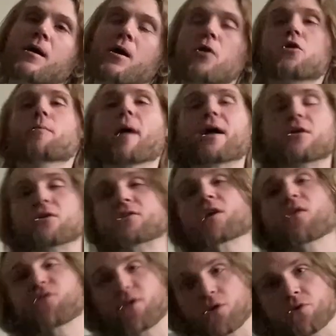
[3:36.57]
Remind
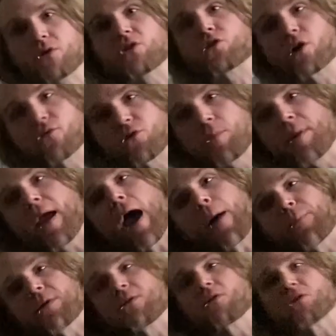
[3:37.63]
yourself that you deserve to be
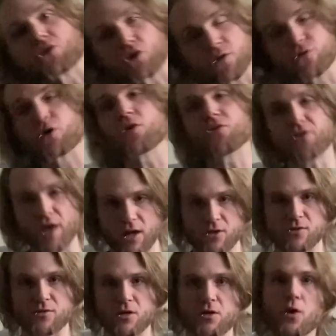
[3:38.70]
happy and you deserve good
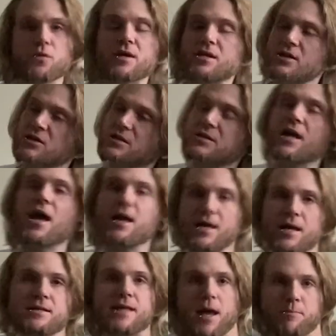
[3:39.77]
things. You don't need to stay
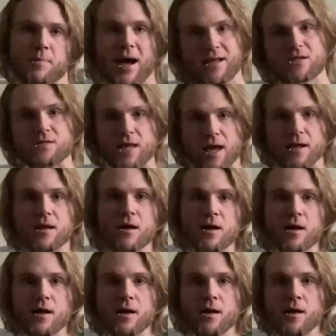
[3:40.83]
in that mindset
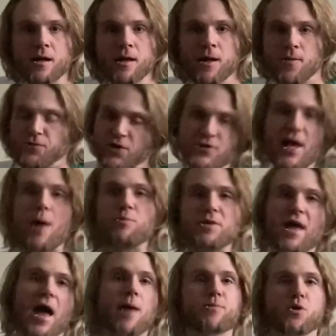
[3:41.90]
to not be
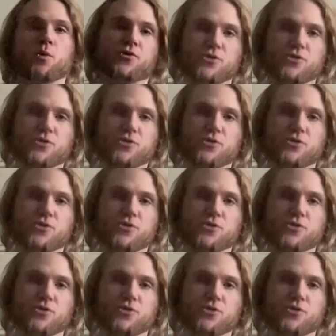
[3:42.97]
happy with